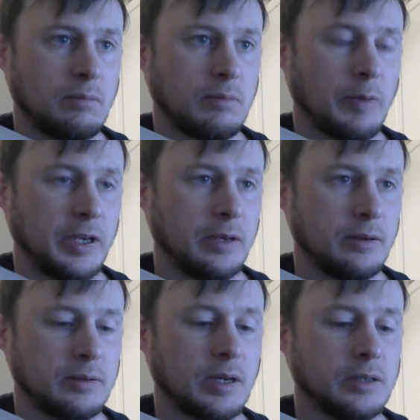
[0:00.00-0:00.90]
I mean,
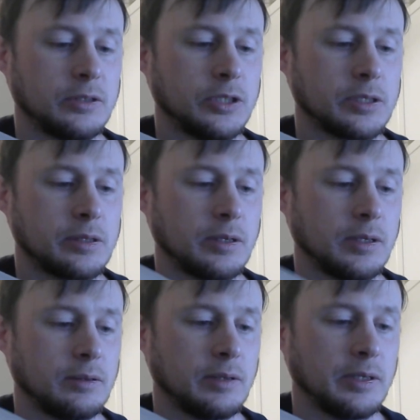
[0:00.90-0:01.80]
it kind of suggests
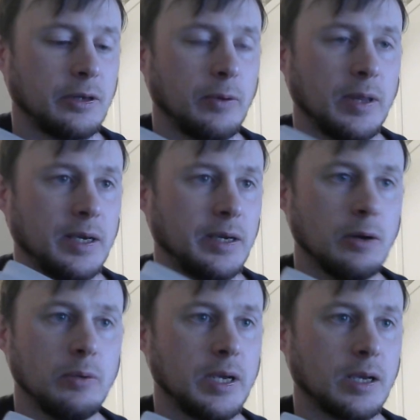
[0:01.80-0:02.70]
they know where they're
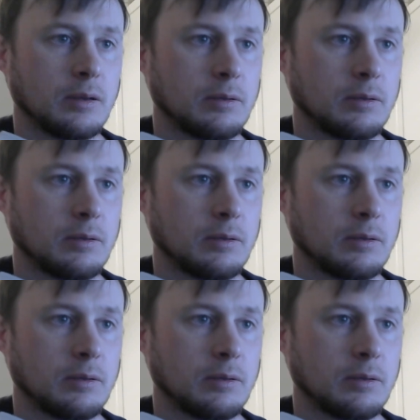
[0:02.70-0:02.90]
going.